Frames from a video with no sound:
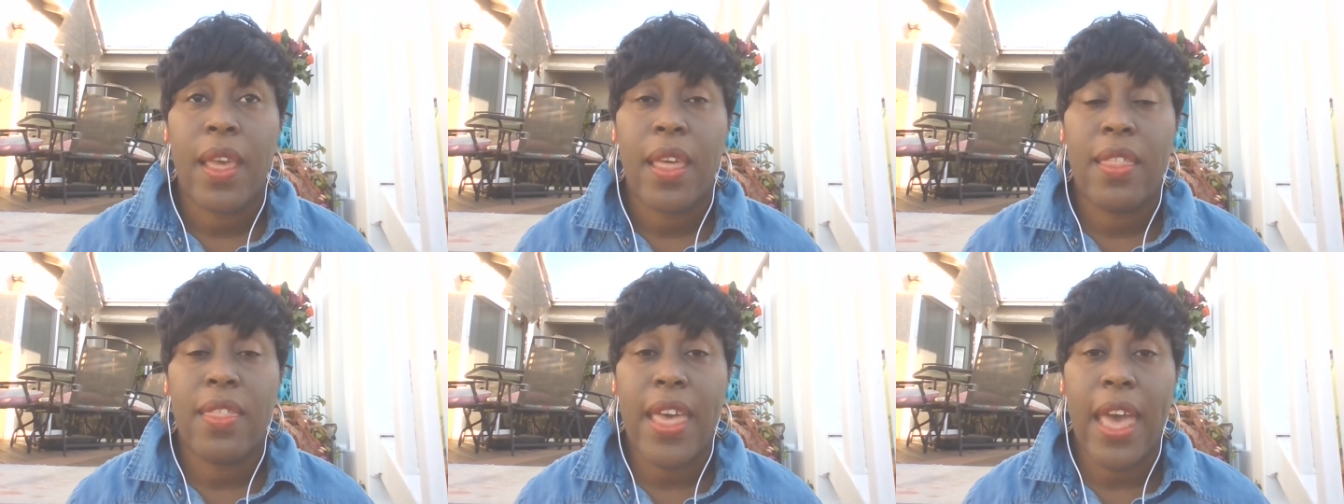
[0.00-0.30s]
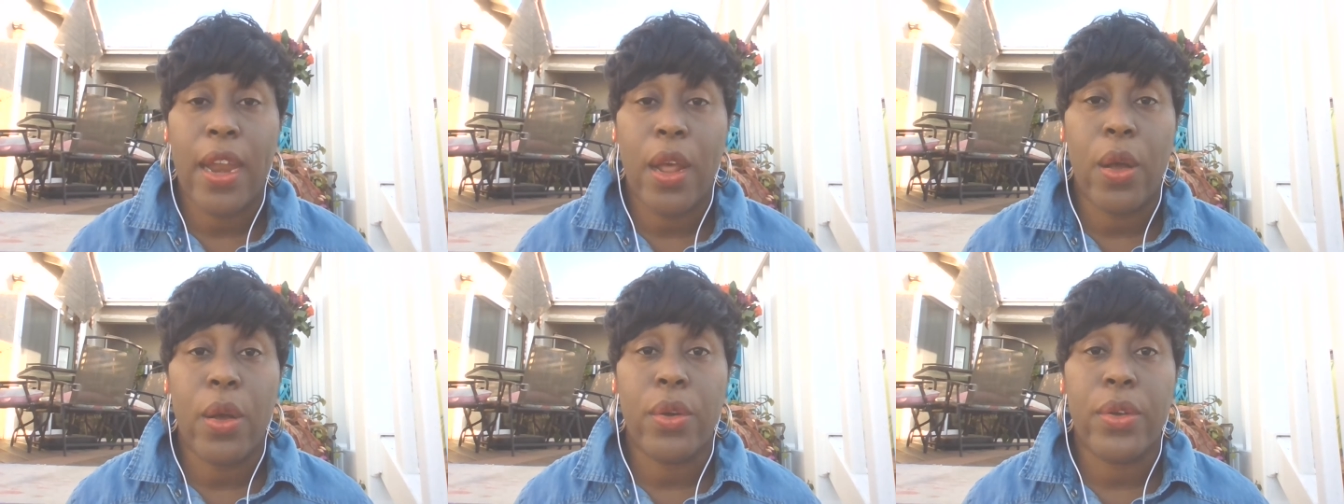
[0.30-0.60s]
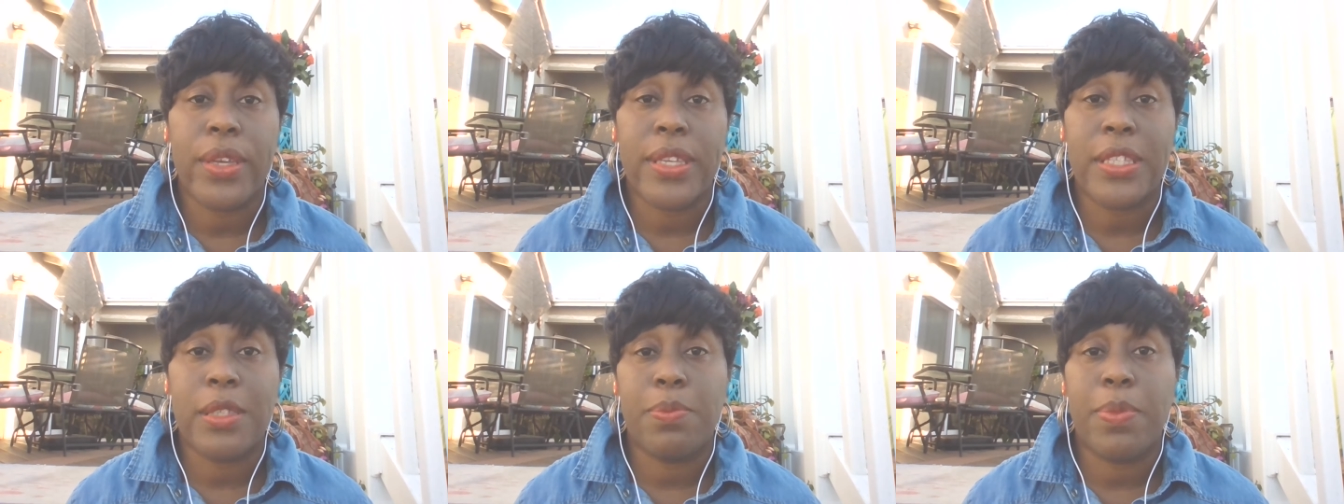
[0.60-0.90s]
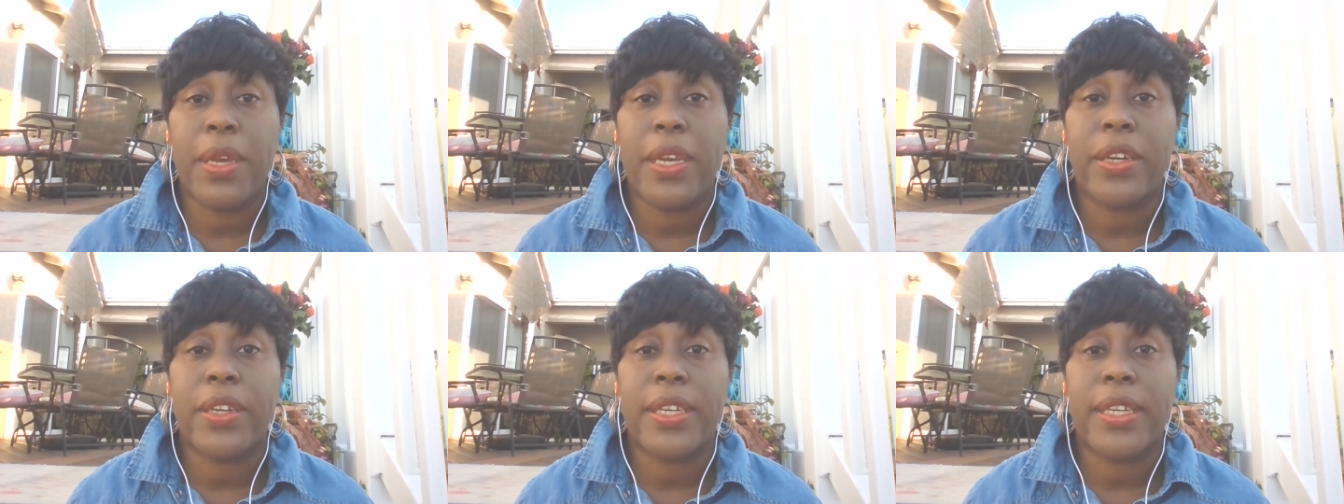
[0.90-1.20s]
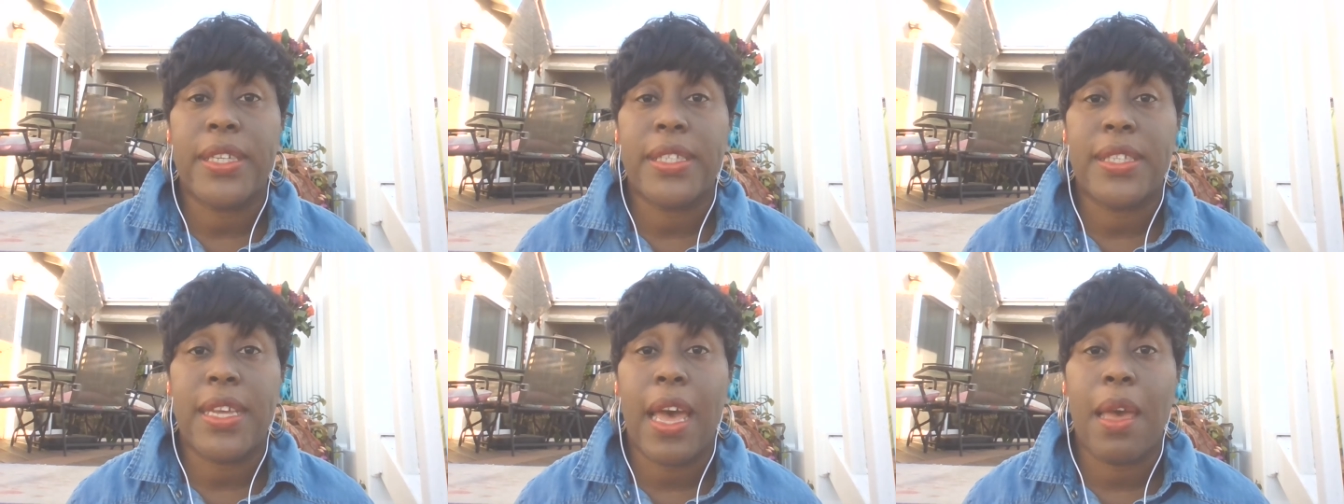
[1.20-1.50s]
that whole
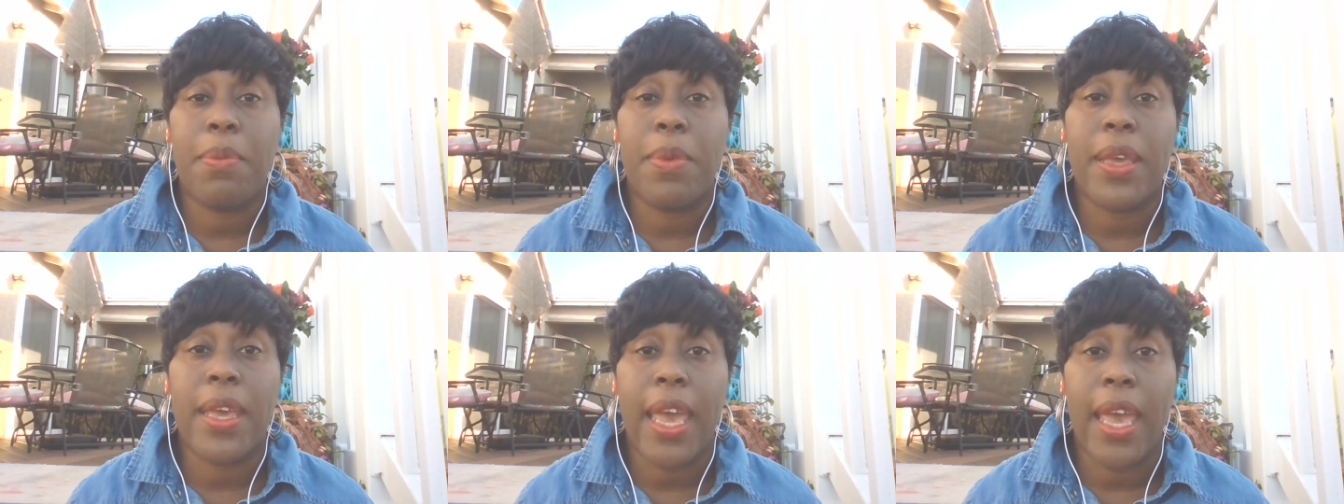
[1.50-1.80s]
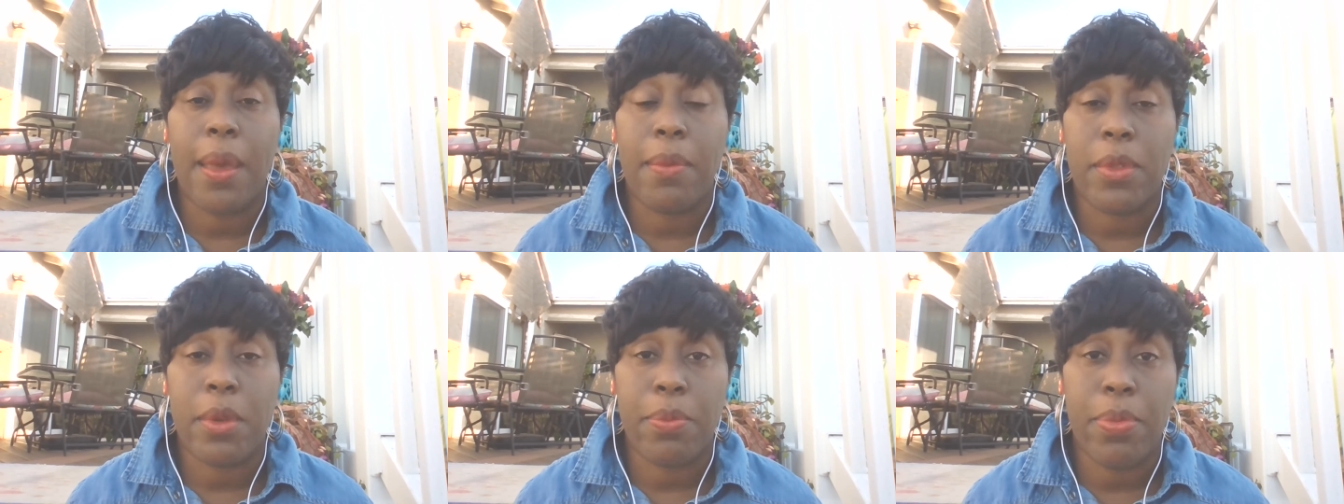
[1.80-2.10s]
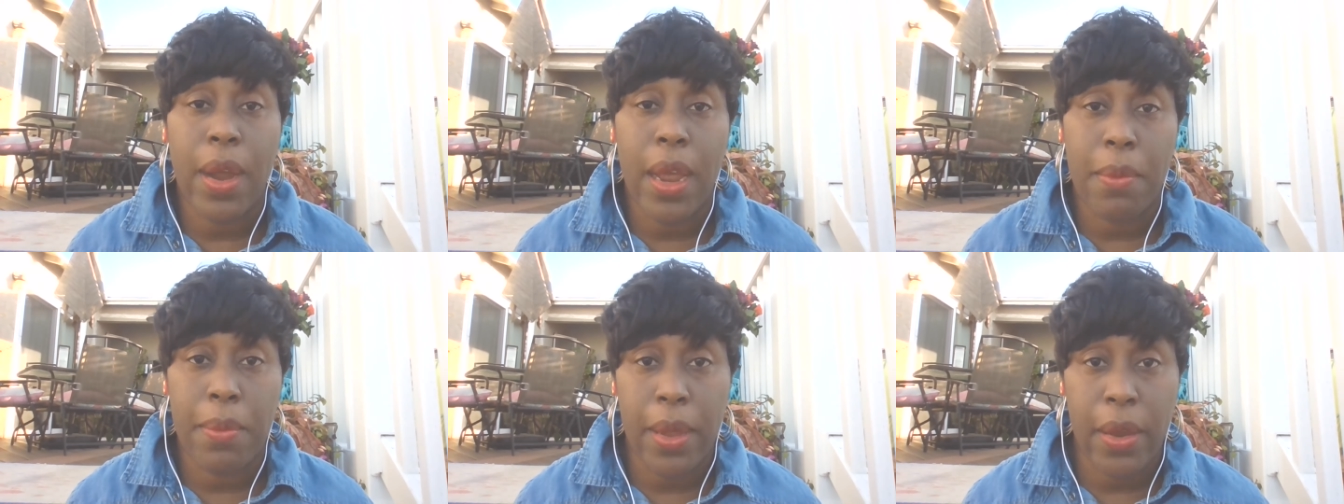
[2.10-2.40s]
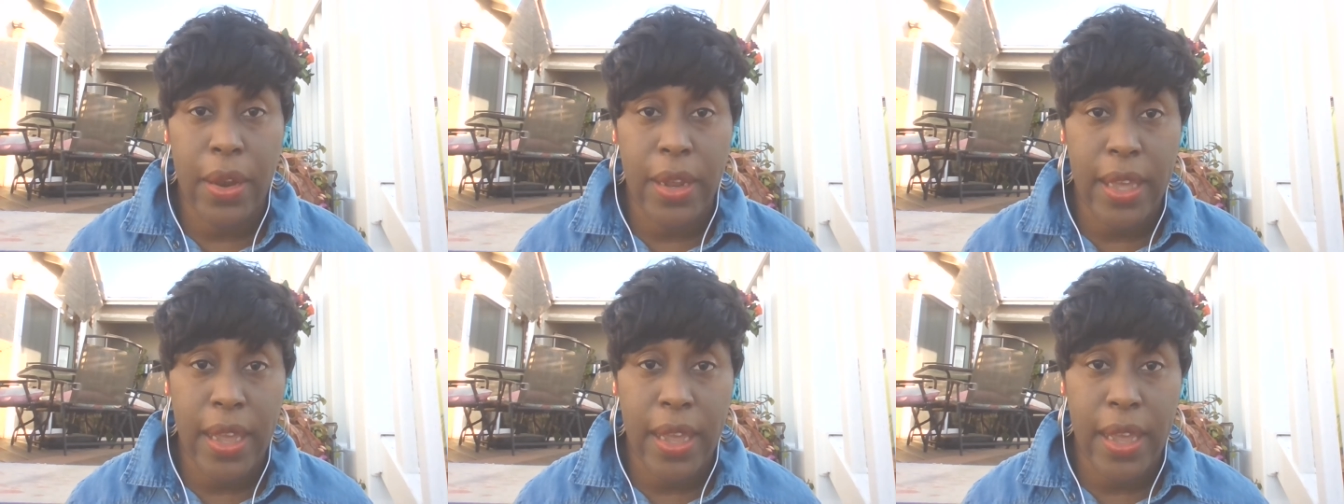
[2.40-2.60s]
experience, I became the primary